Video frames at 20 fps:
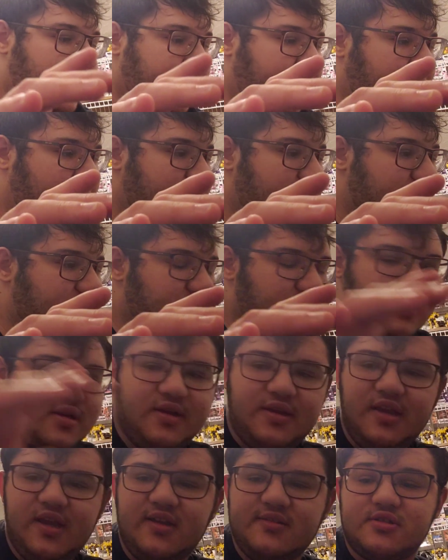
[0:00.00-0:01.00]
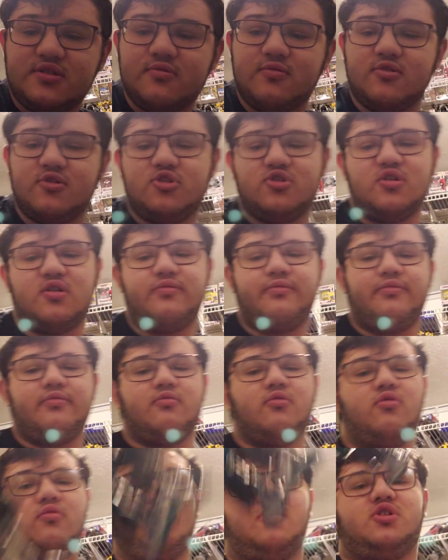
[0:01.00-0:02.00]
And yeah, so we're going to start
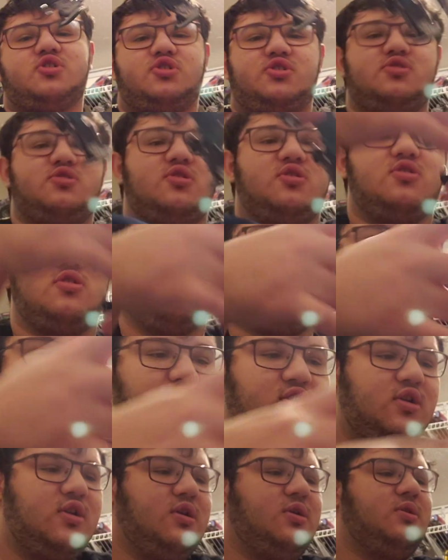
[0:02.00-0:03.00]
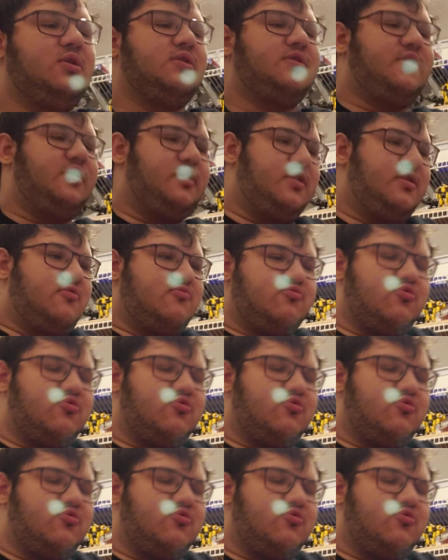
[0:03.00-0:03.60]
with ROADBUSTER. Now